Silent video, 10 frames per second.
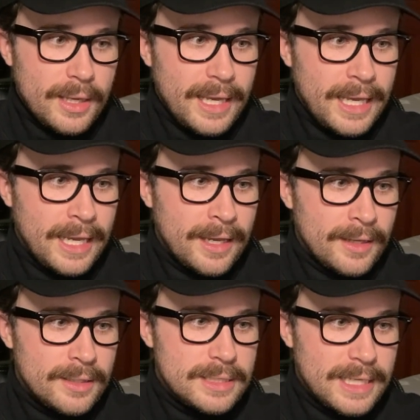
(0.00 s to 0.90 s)

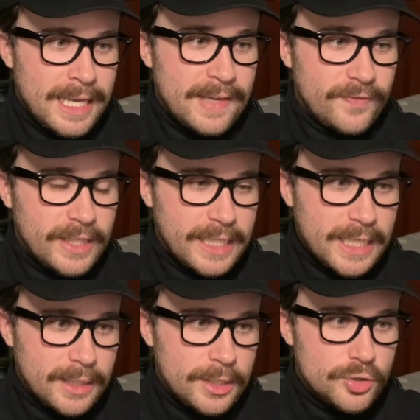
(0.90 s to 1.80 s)
And if the
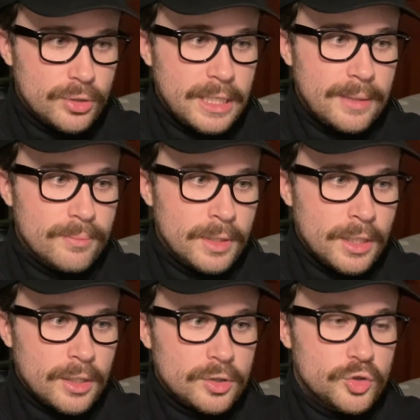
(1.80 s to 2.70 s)
killing dream
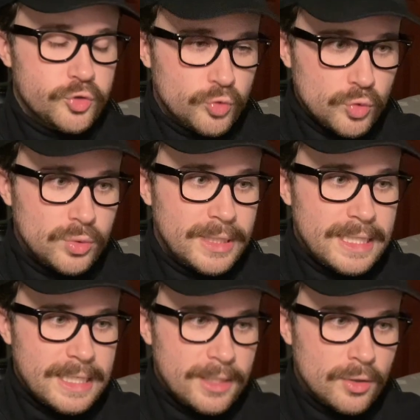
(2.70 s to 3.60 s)
truly
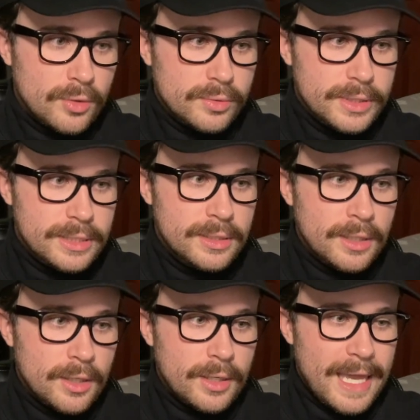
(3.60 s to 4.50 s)
kills
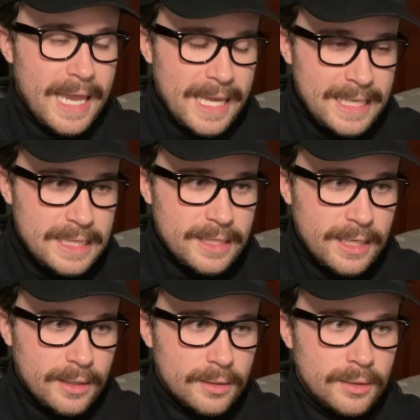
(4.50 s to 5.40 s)

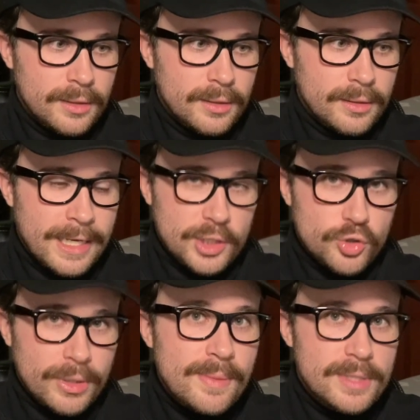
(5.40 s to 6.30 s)
anything that
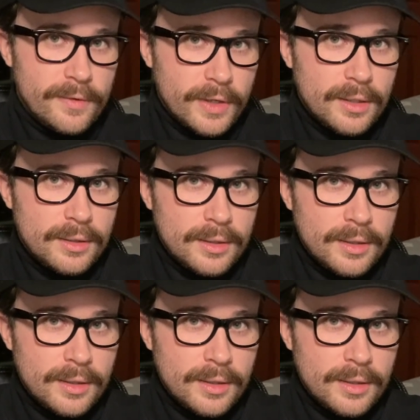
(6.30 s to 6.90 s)
dreams of it,